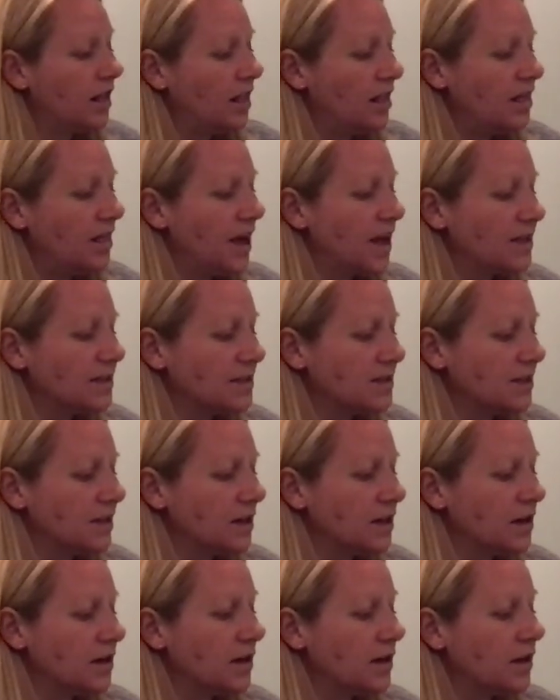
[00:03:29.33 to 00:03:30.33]
That's
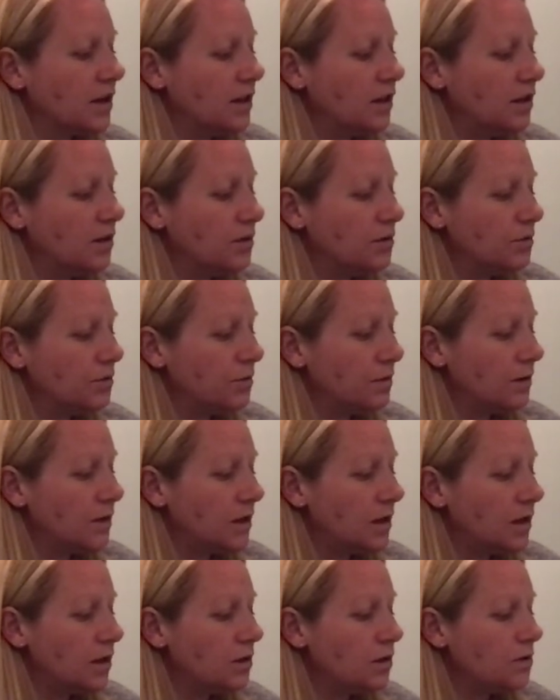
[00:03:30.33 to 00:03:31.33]
letter U.
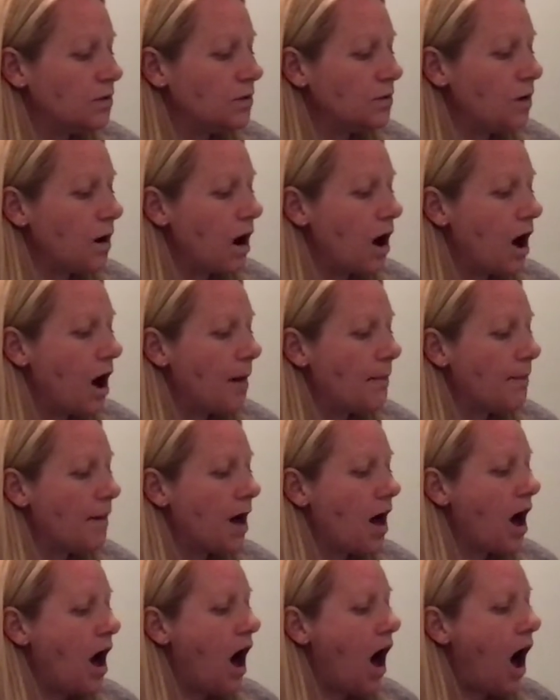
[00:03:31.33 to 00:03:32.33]
U up,
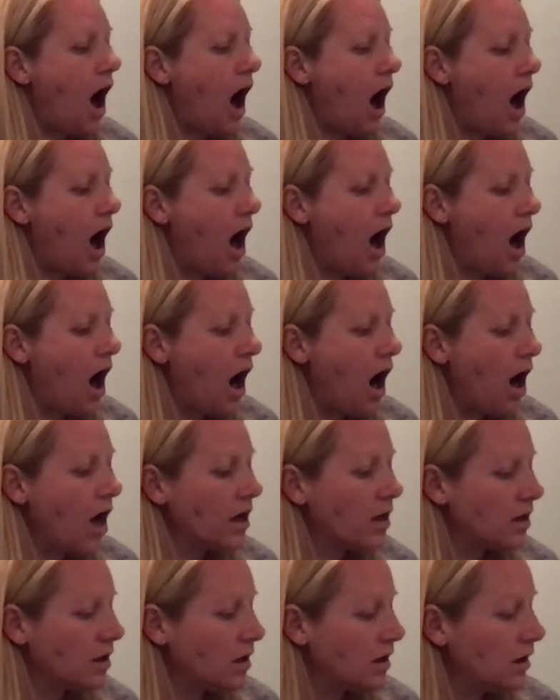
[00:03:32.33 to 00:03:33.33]

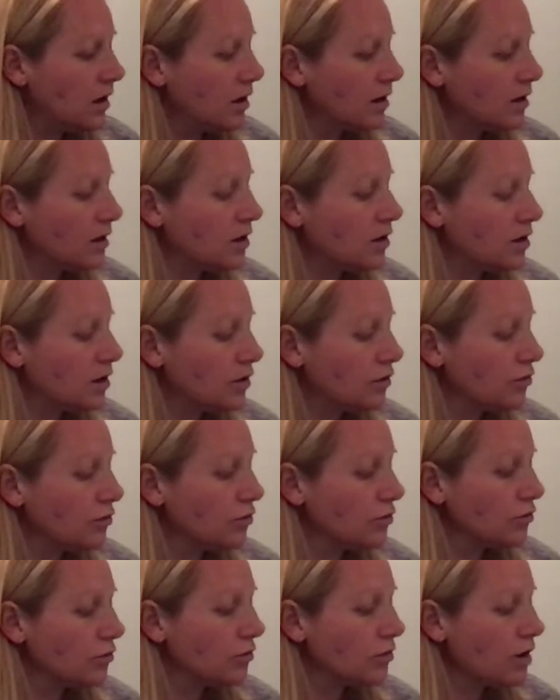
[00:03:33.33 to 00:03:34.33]
K,
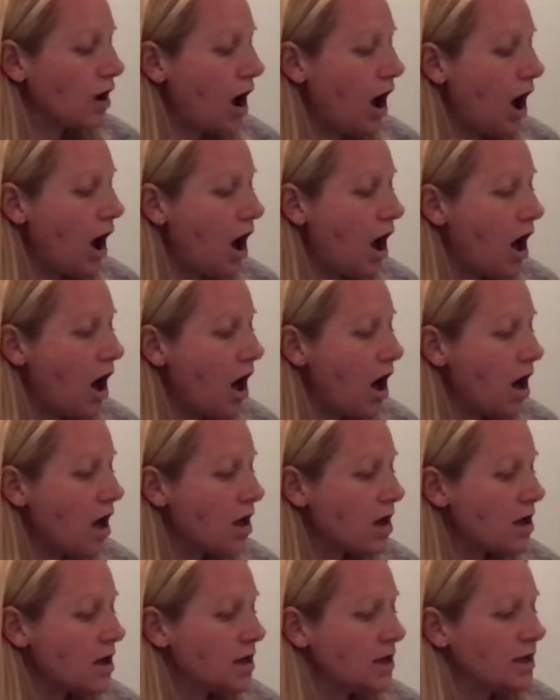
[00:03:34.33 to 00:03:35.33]
R,
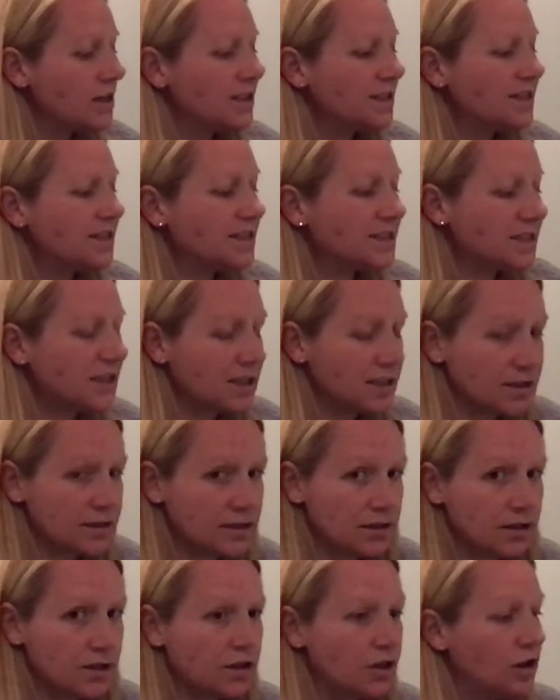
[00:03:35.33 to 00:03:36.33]
T.
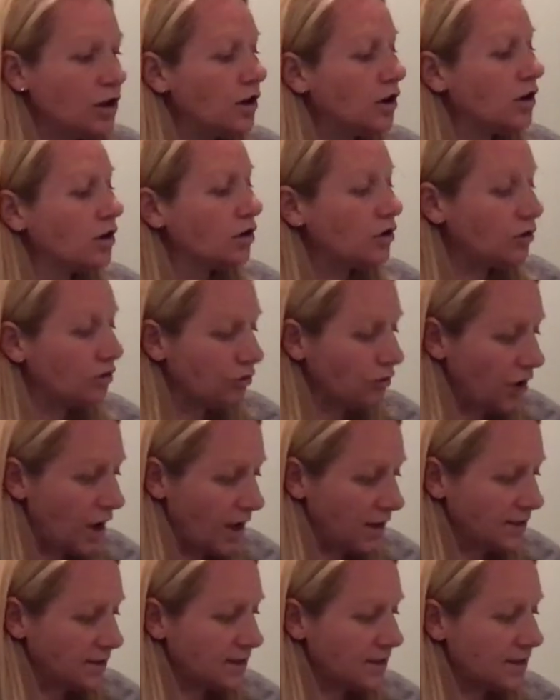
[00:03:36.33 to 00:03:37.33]

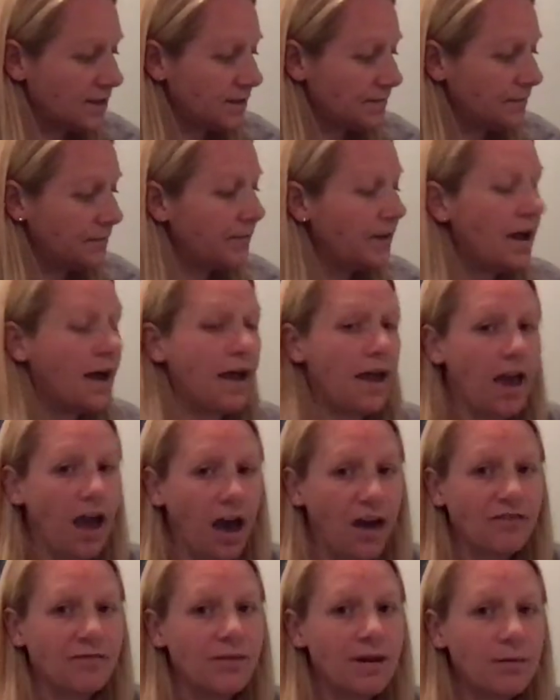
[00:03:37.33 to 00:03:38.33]
Crut. I
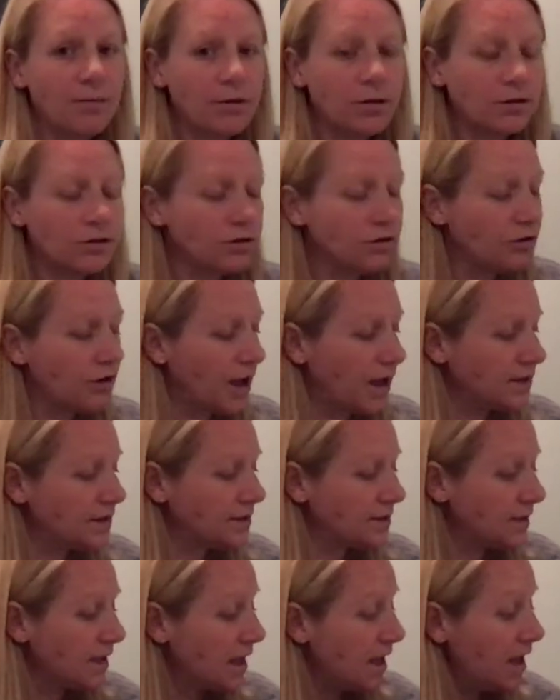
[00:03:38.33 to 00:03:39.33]
have my word crut.
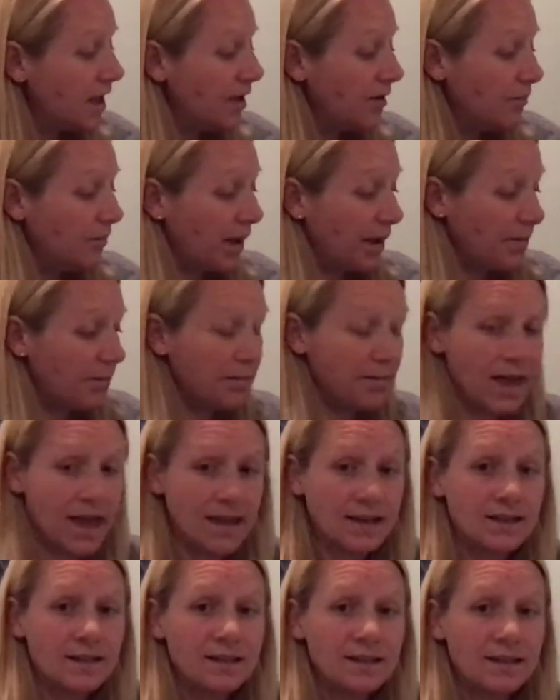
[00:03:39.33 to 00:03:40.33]
My
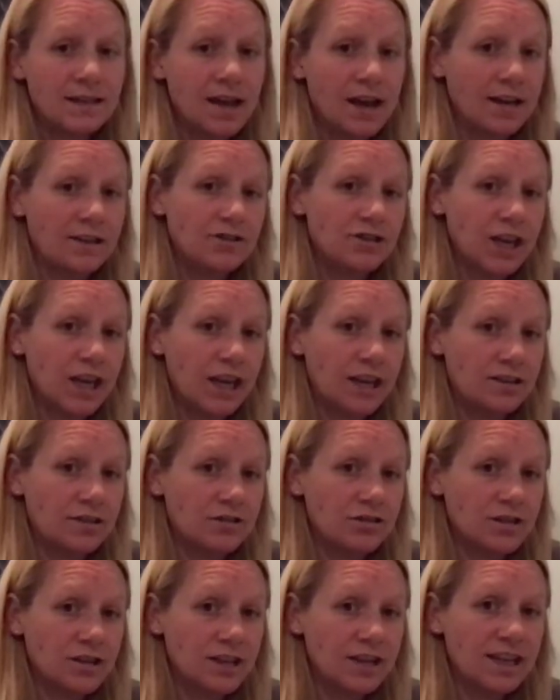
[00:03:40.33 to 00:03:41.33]
blend did not
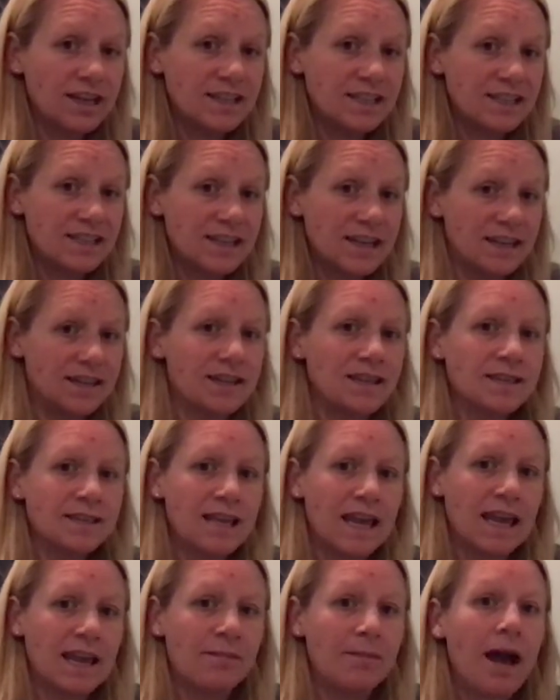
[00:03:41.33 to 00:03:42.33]
change. It stayed the
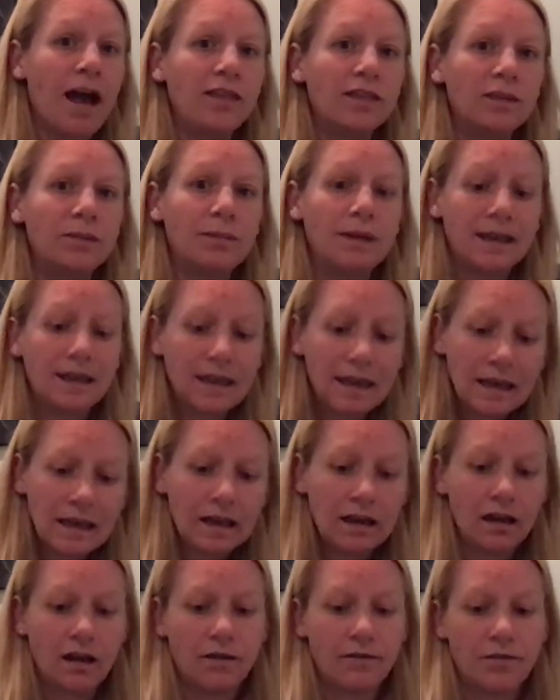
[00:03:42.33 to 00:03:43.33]
same at the
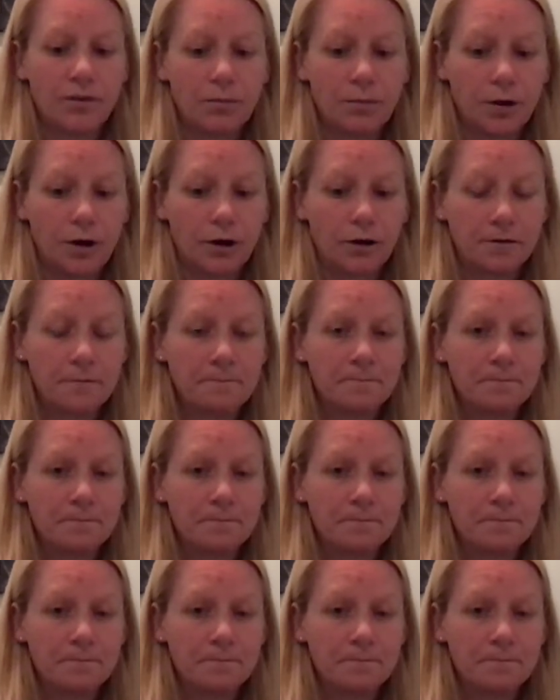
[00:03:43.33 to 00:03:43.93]
beginning of the word.